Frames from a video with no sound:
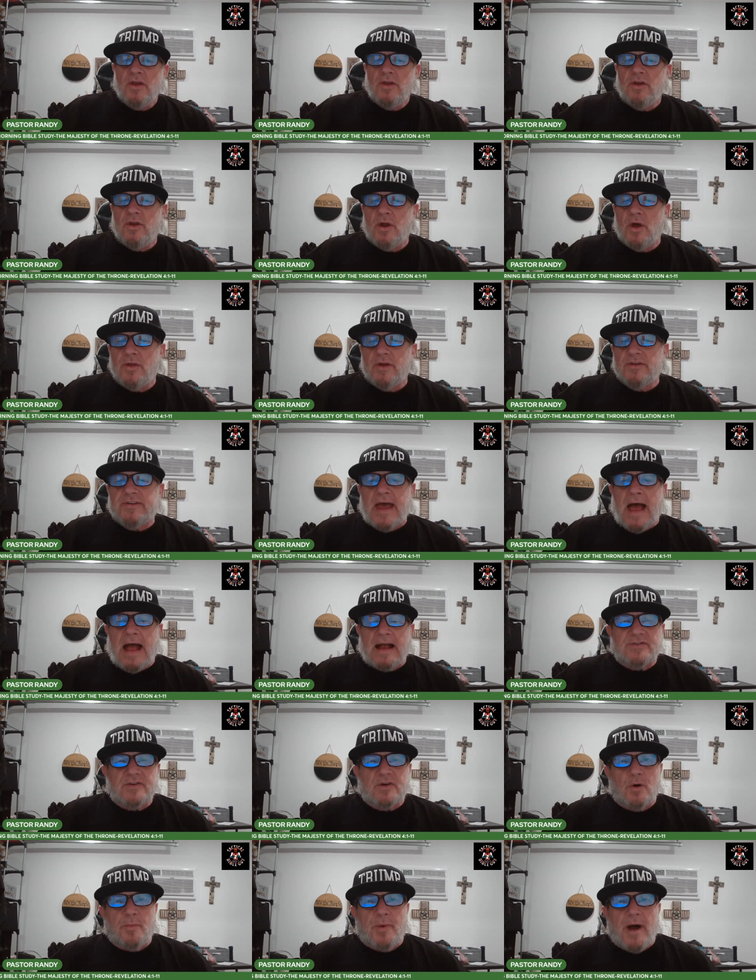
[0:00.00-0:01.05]
you know, the
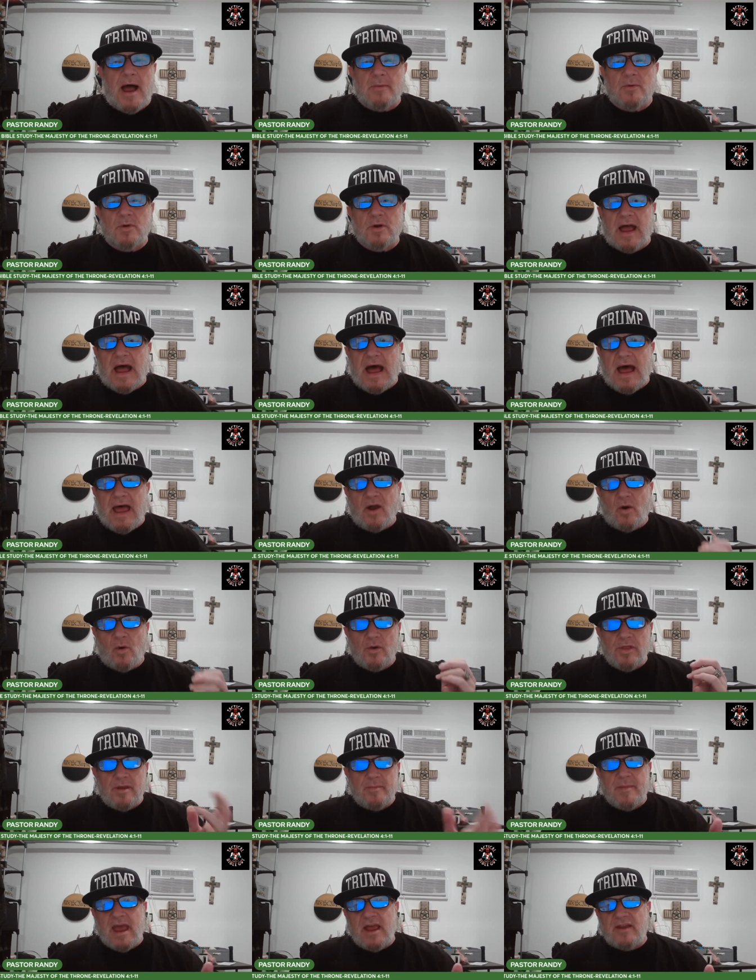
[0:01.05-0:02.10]
Tactical Bible Guy
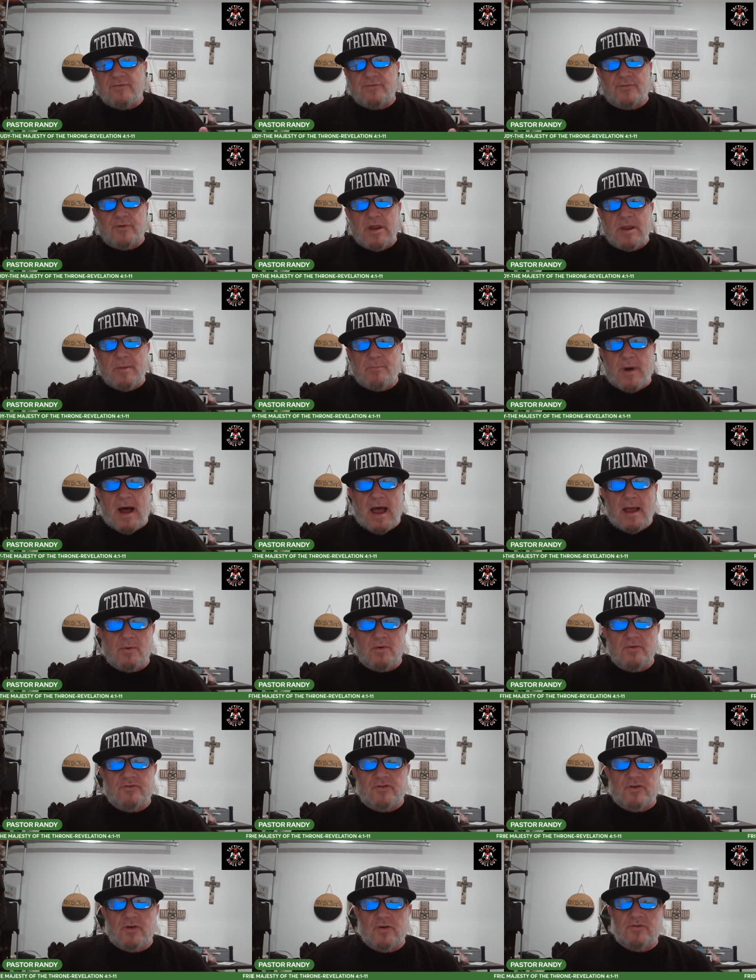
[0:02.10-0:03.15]
or the Made Free
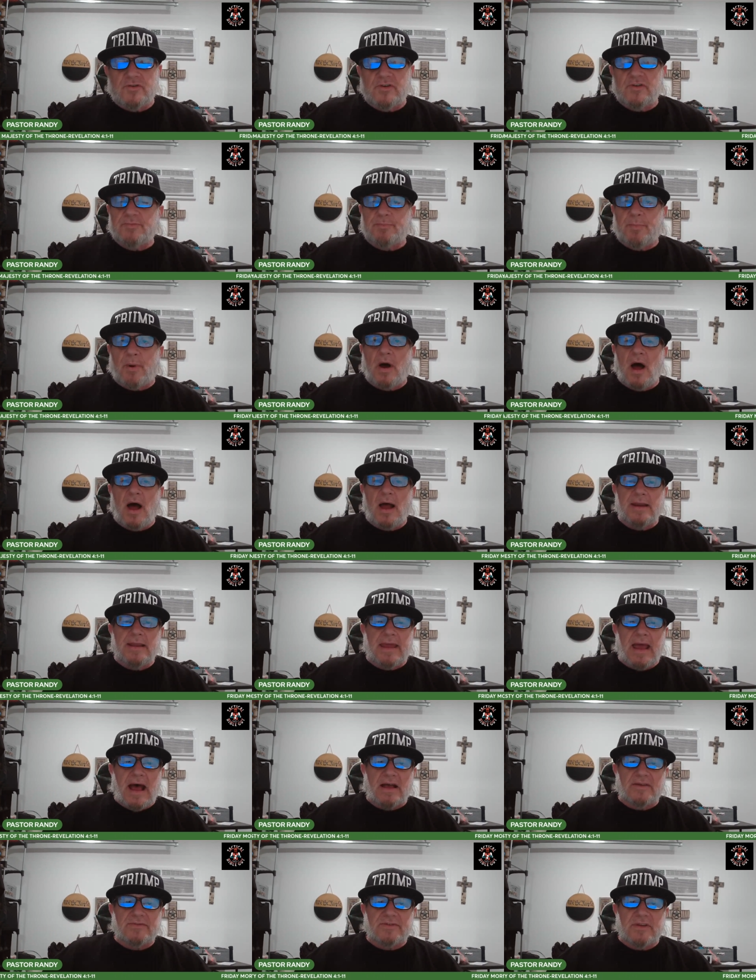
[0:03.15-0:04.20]
Bible Churches
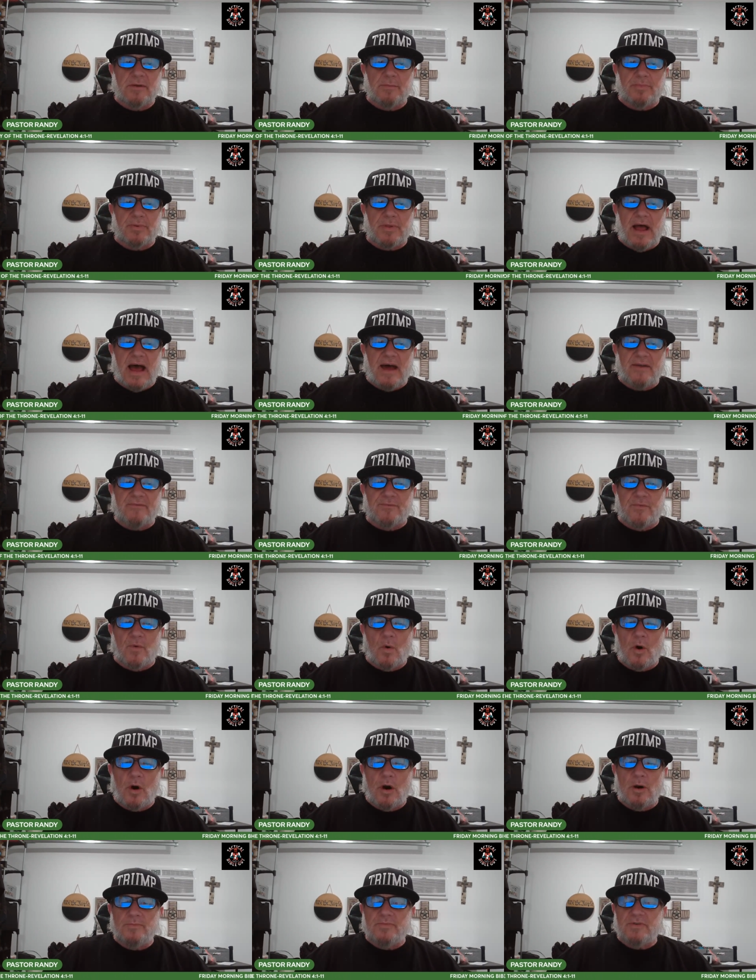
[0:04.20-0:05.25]
podcasting
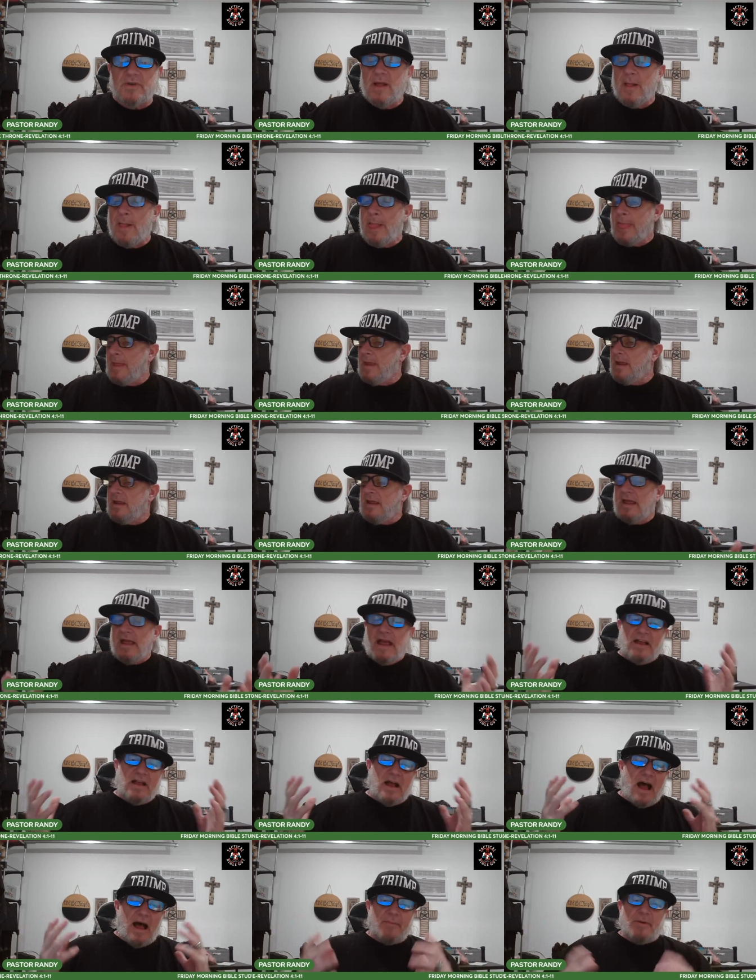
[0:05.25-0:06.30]
platforms.
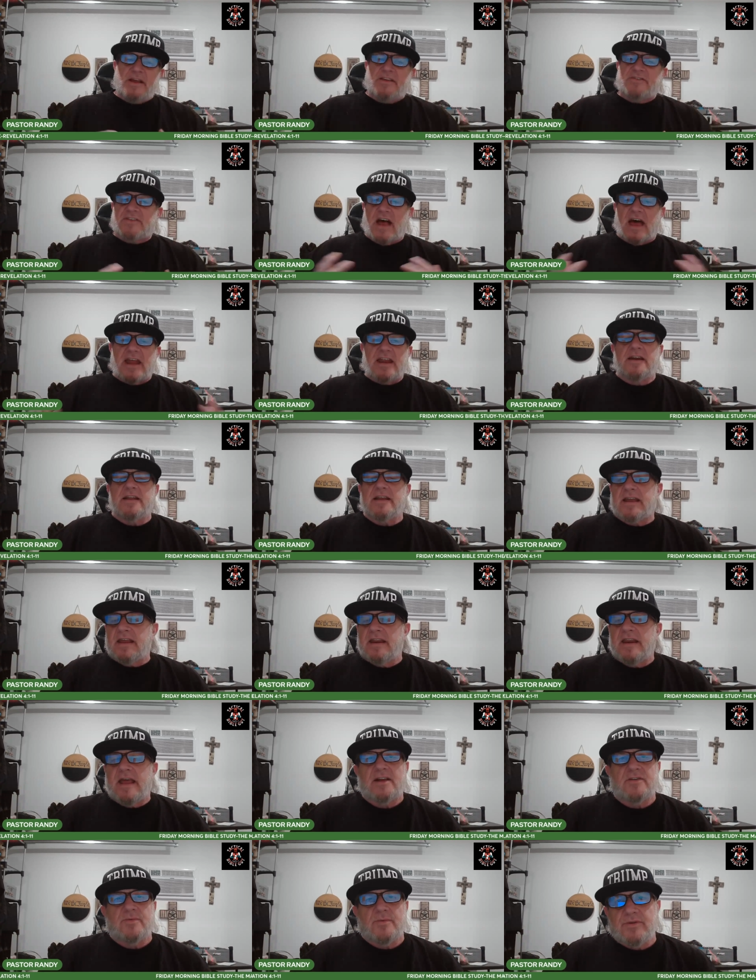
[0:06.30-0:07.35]
I'm excited to
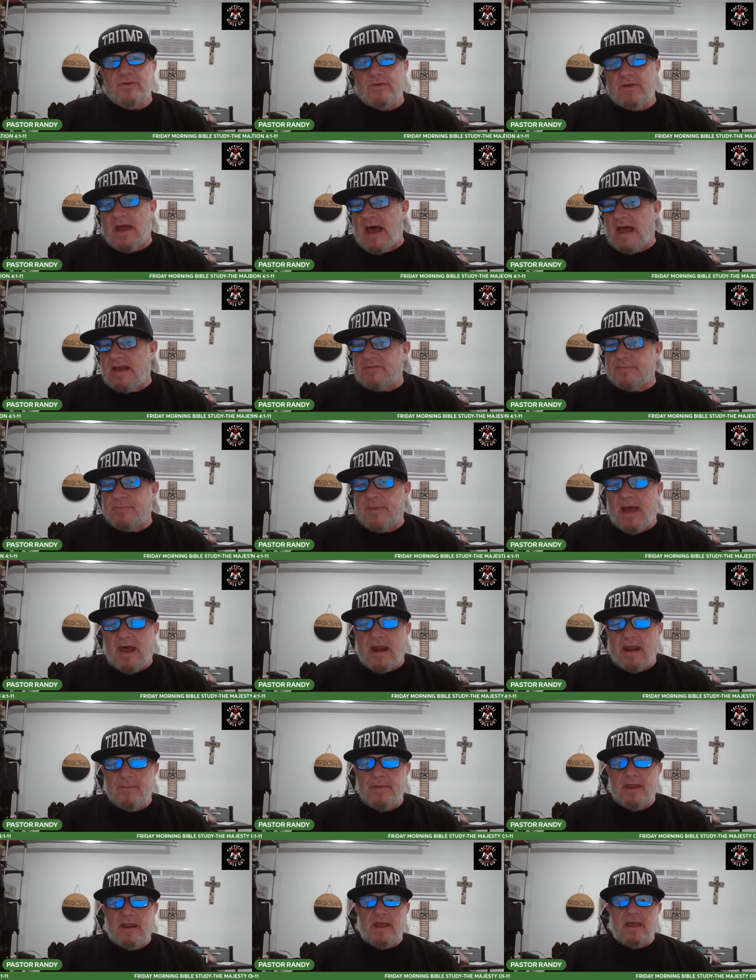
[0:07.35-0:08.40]
connect with you guys,
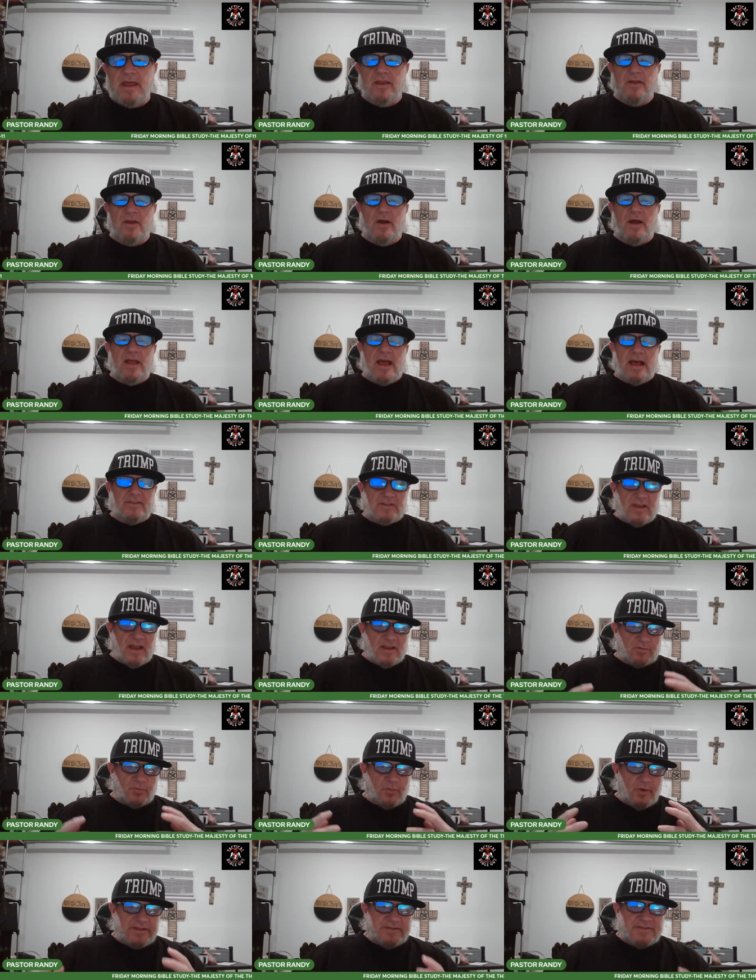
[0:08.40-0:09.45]
man. I mean, you know, as,
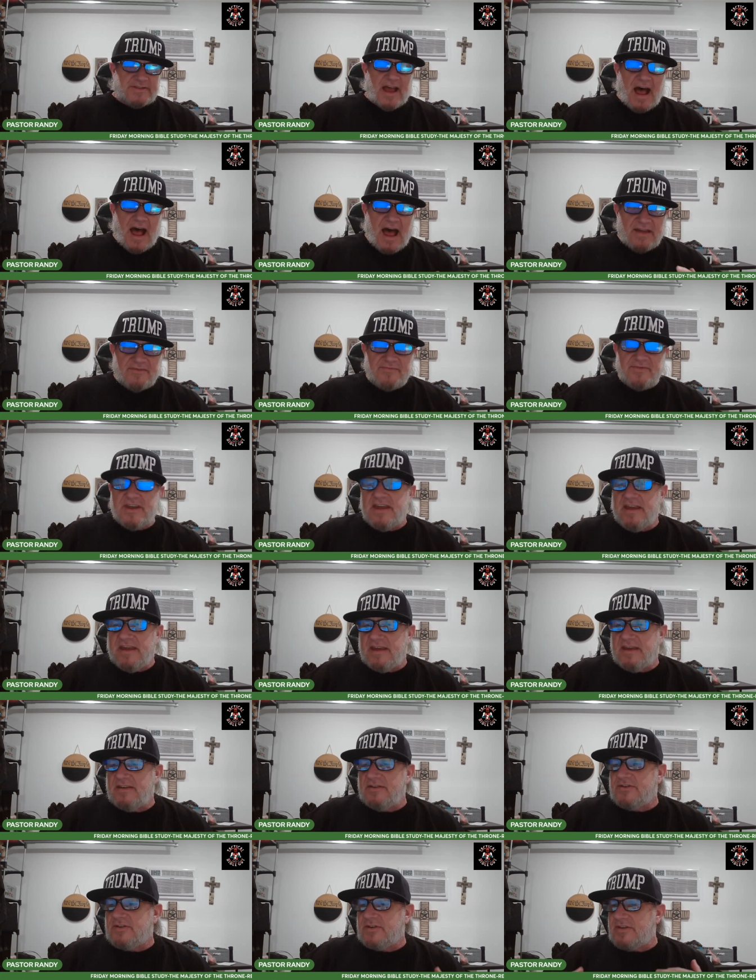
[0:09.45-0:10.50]
as we dive
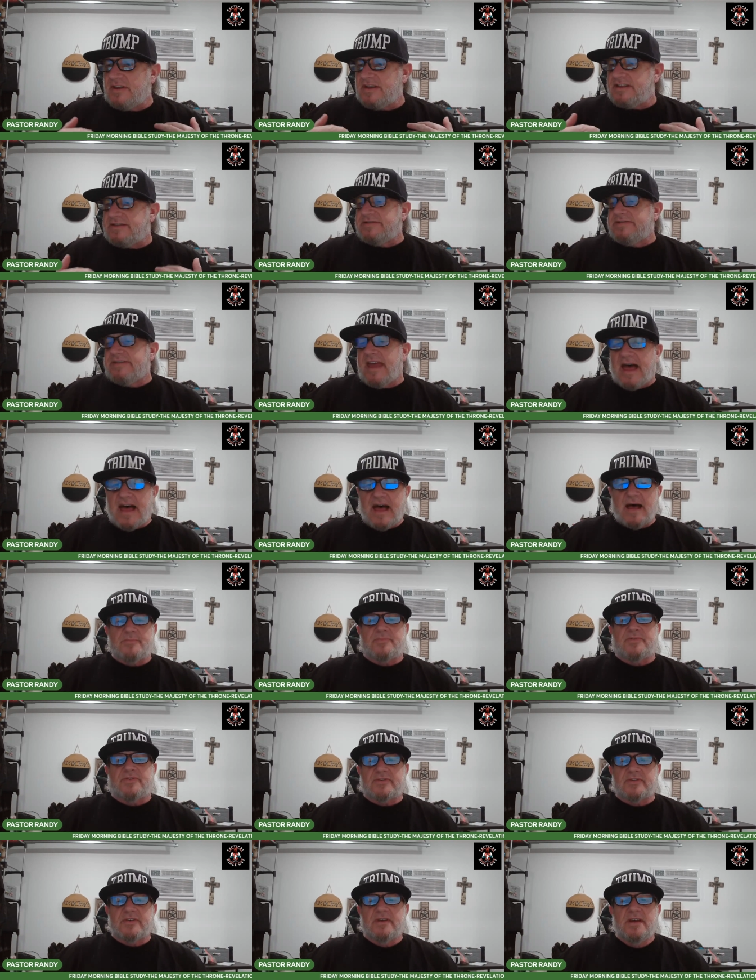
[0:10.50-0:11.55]
into the
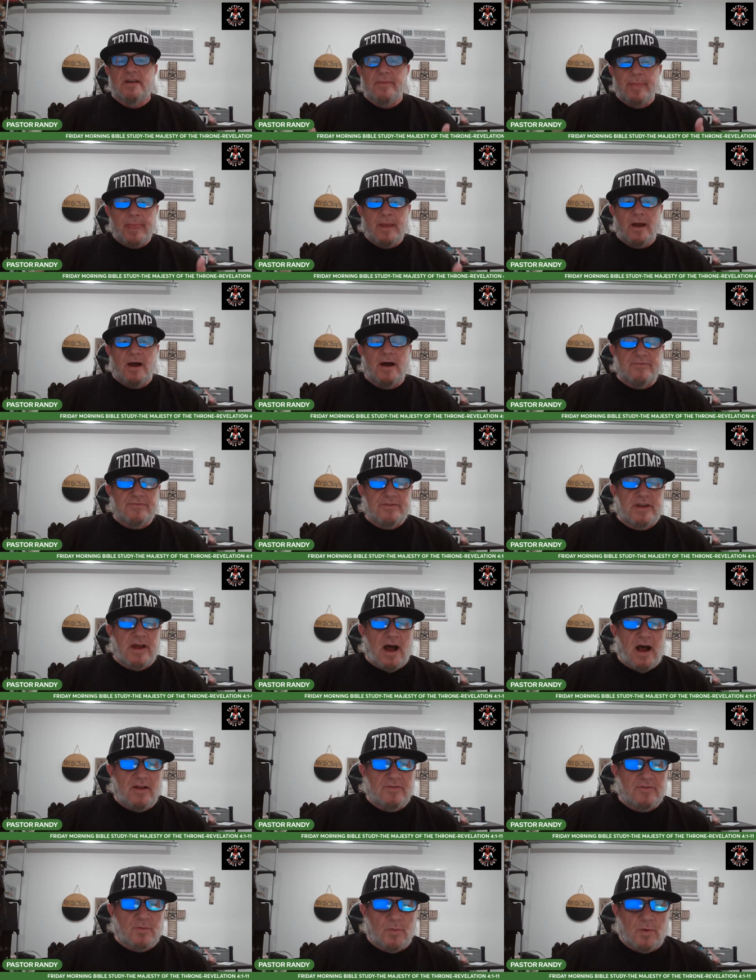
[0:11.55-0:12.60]
depths of
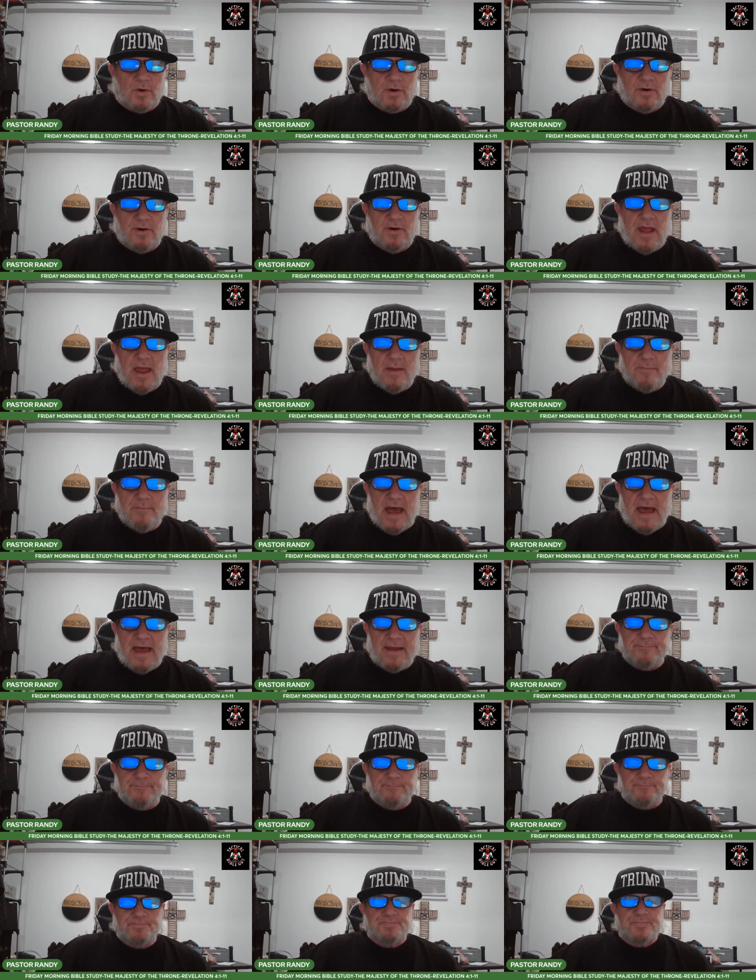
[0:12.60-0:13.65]
God's word.
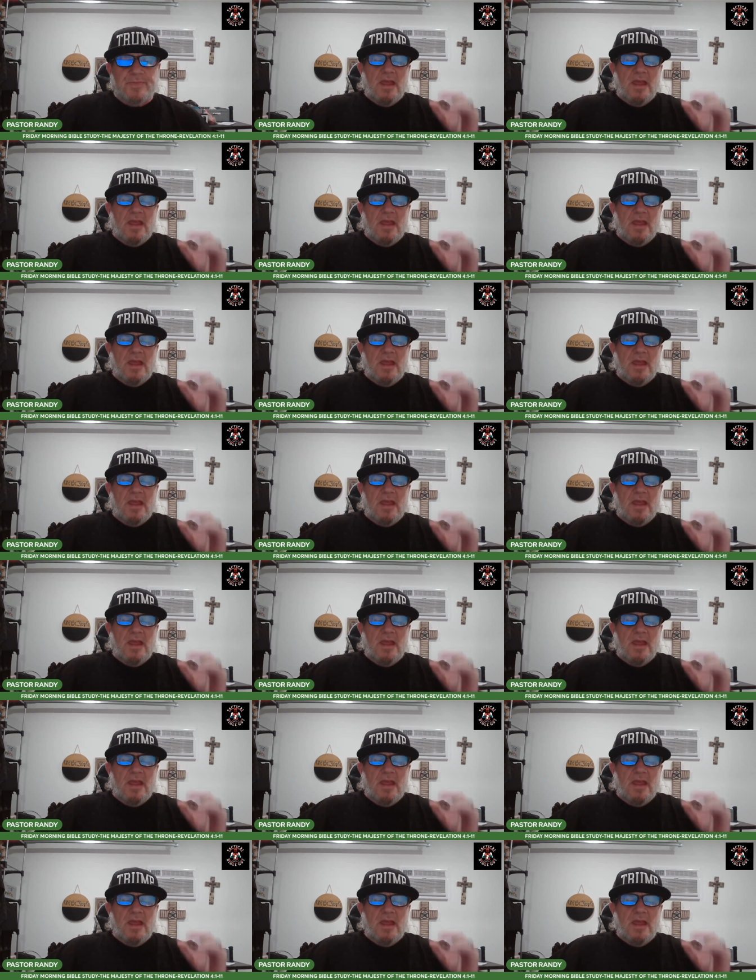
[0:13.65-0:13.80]
Amen.